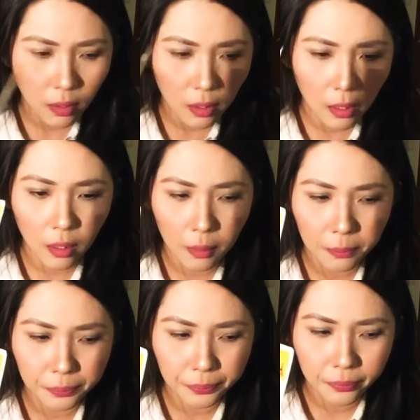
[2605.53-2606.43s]

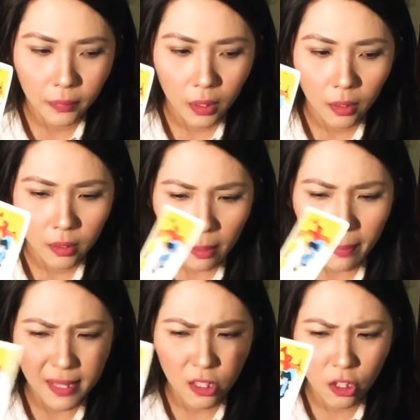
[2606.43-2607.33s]
the
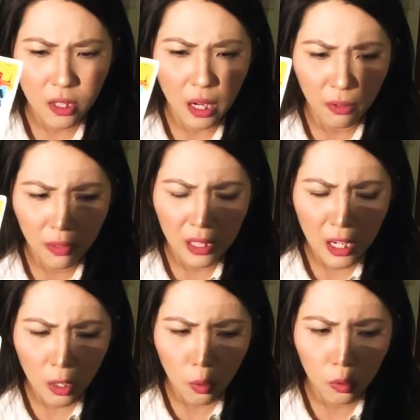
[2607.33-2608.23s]
messages are
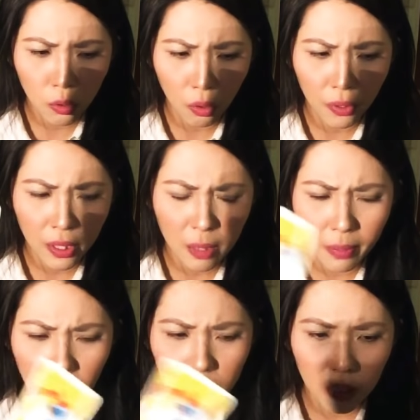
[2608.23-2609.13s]
really loose over here,
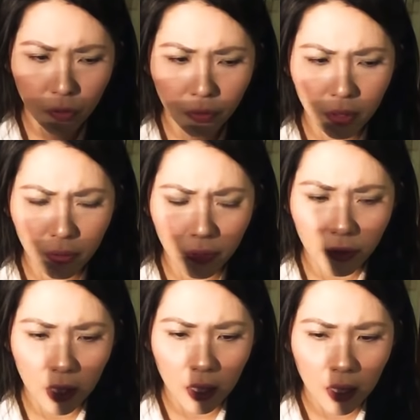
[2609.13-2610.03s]
because it's
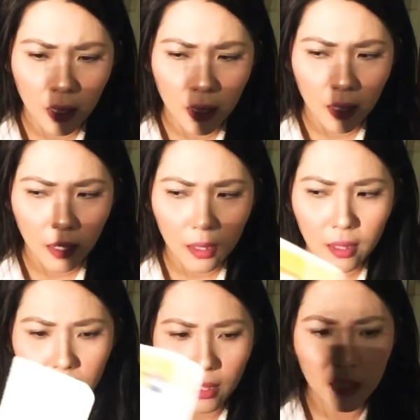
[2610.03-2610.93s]
50-50.
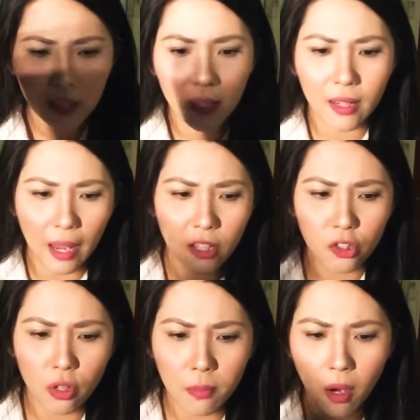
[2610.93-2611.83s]
It is like the
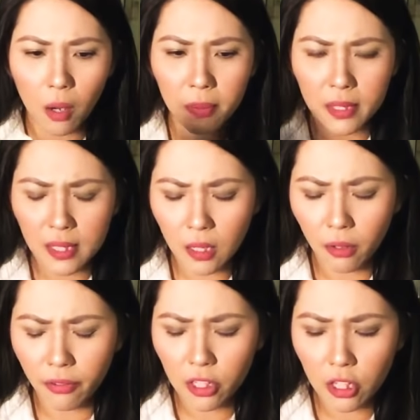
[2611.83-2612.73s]
extreme opposite
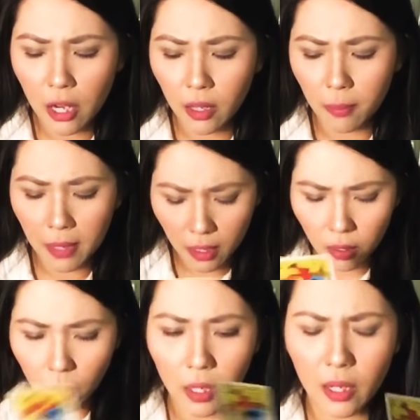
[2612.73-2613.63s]
of each other. But
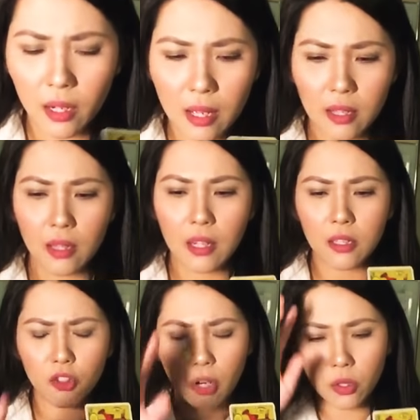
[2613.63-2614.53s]
okay,
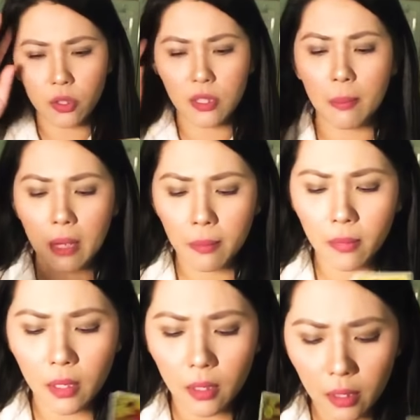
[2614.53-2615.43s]
let's try to sum up
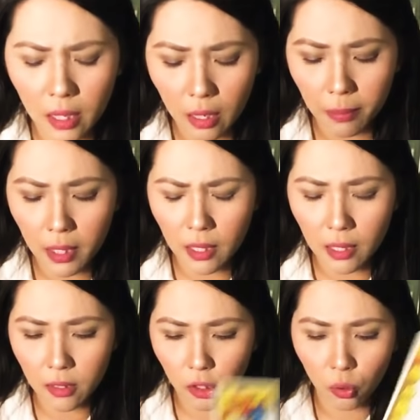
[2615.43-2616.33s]
in a bit.
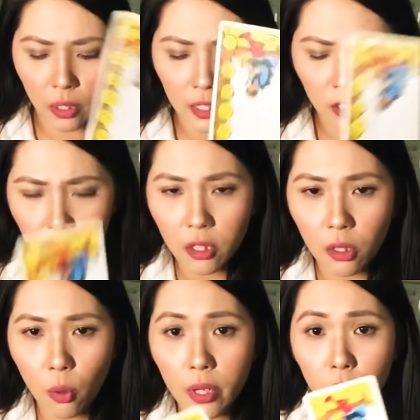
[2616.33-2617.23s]
So let's just
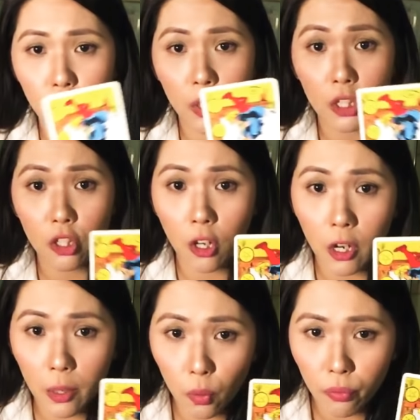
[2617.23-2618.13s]
go into each
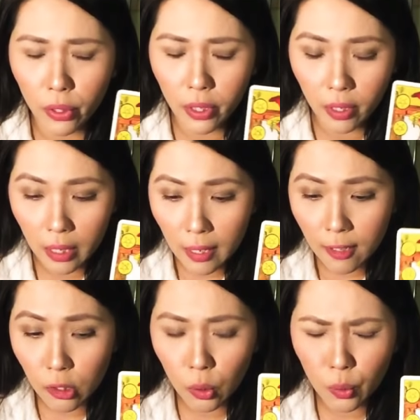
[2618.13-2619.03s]
card over here.
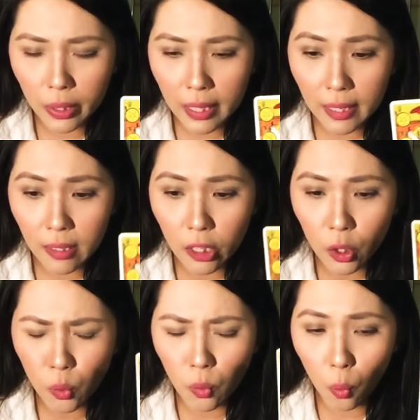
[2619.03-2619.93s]
So either
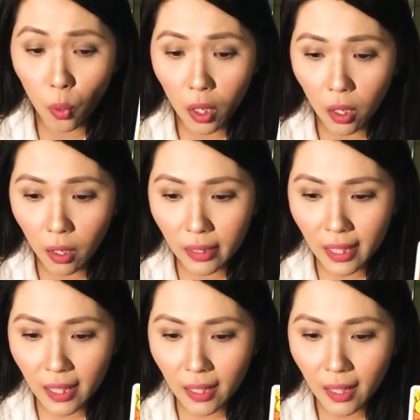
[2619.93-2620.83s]
you will work on
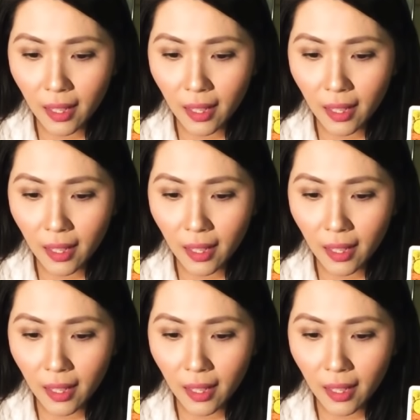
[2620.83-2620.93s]
it,